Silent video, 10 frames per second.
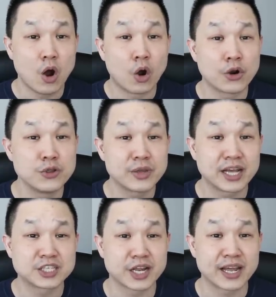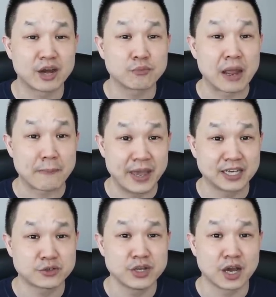Or you can check out my
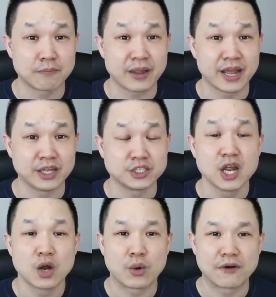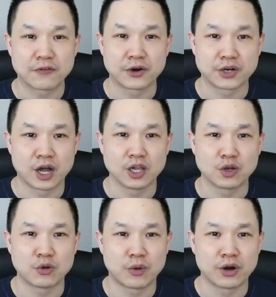Patreon page, where for a
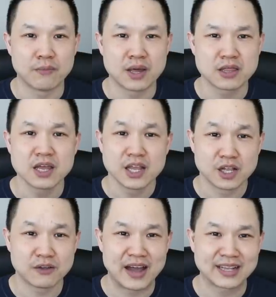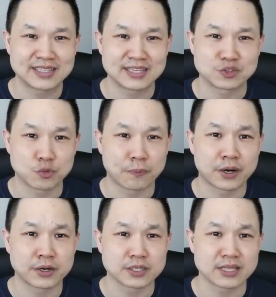dollar or more a month, you'll have access to
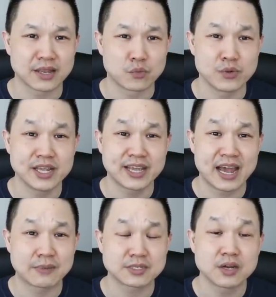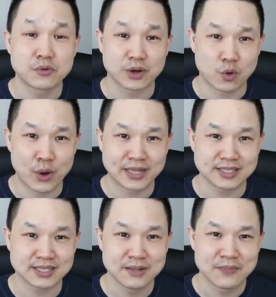perks like recaps,
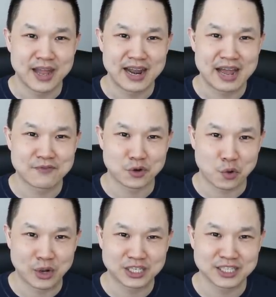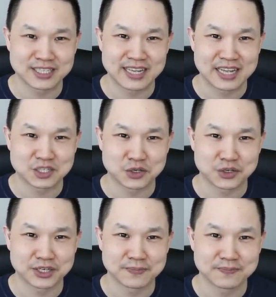requests, and have your questions
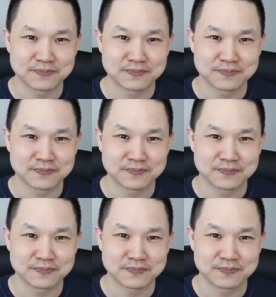answered.